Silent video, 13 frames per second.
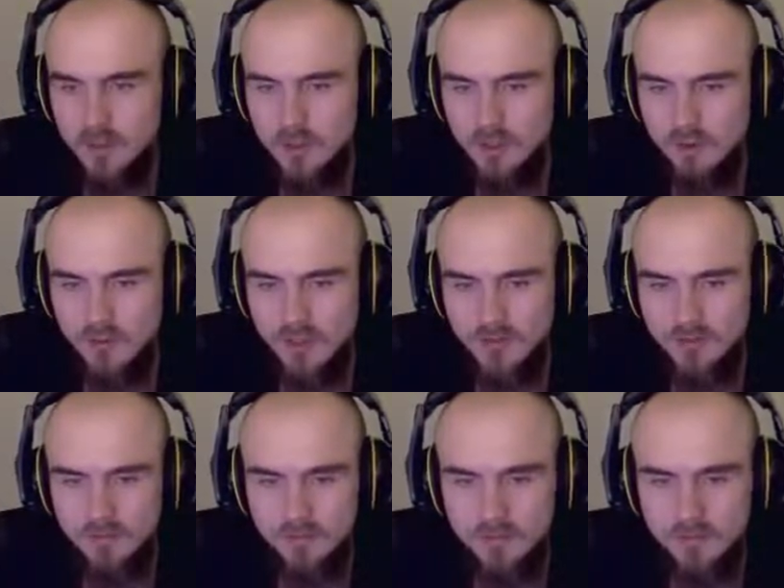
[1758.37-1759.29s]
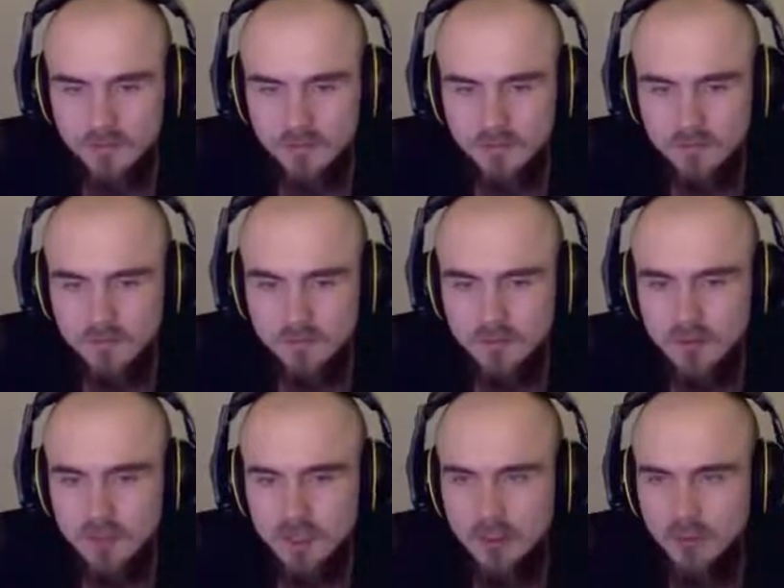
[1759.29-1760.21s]
Alright.
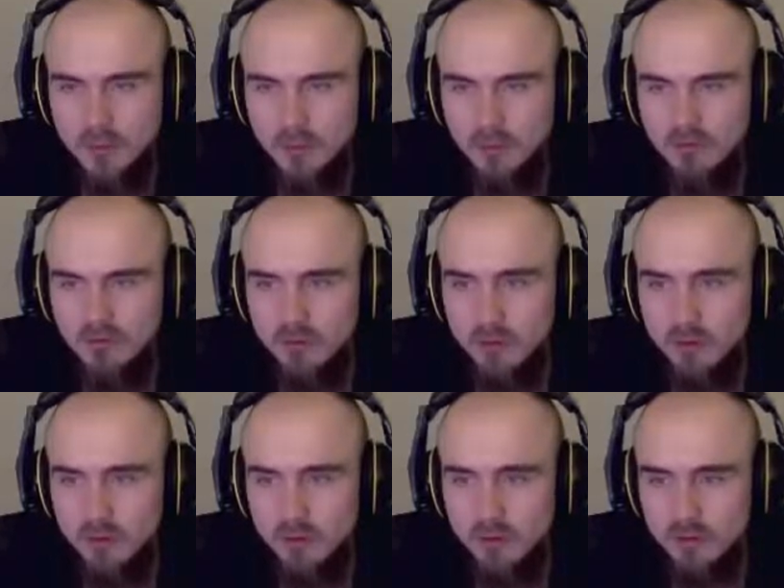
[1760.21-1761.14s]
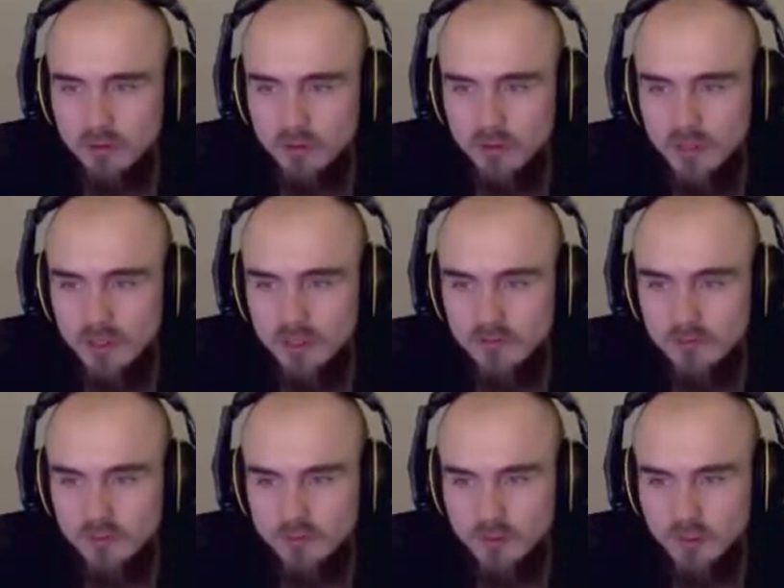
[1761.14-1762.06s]
One more floor to the
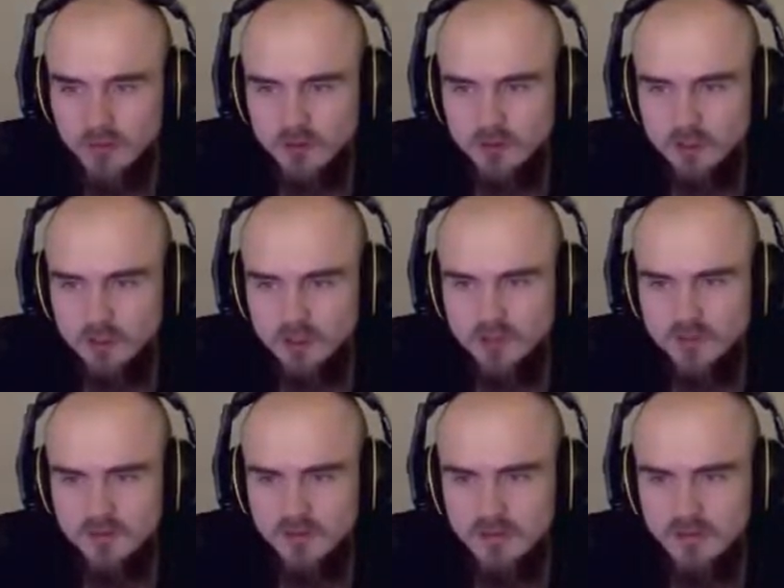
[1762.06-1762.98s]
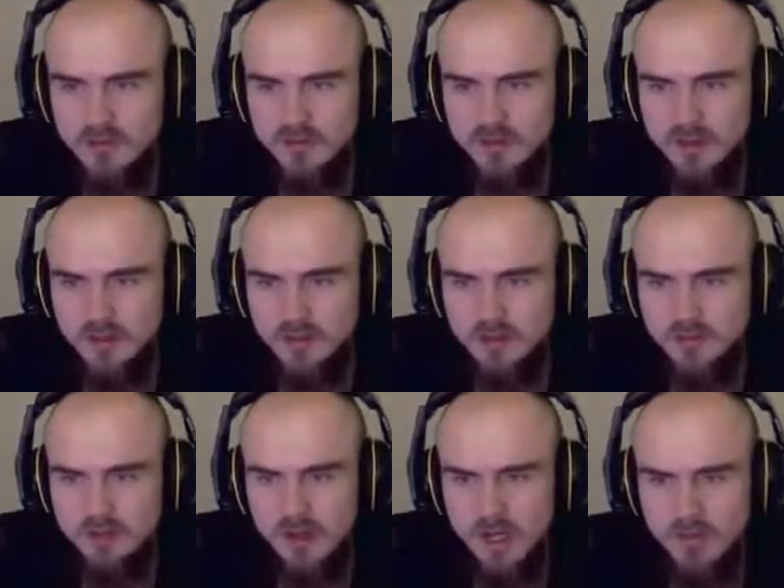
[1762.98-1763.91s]
first boss, which is, I think, the
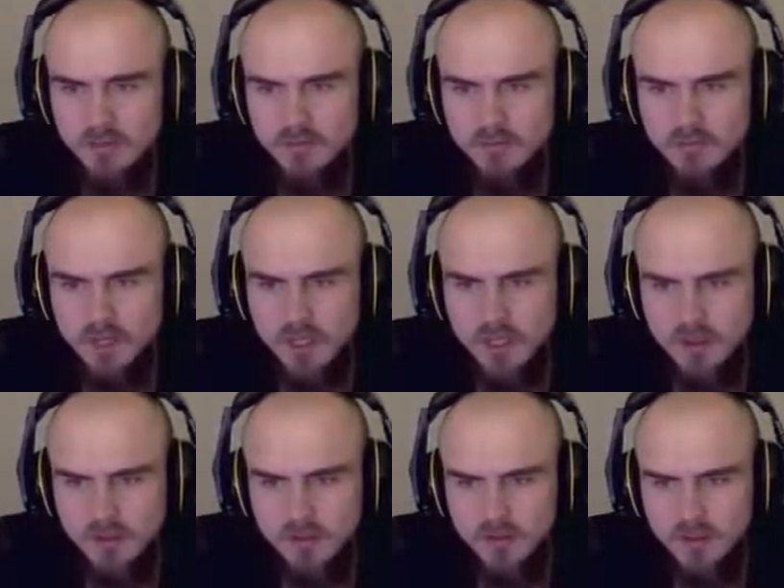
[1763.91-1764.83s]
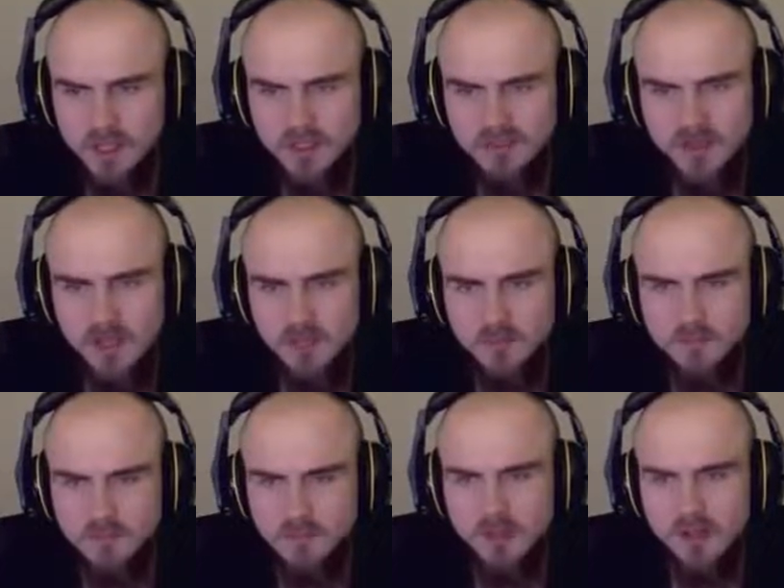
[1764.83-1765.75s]
Slime King? King Slime?
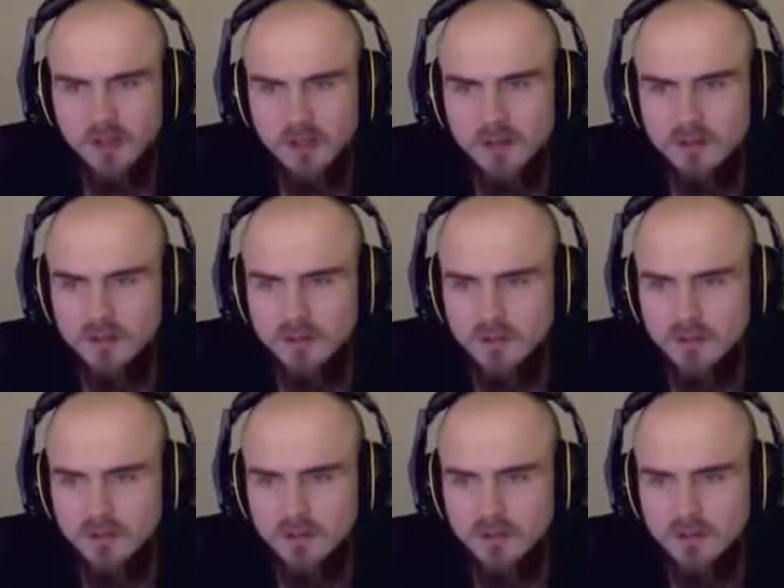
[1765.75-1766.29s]
Something like that.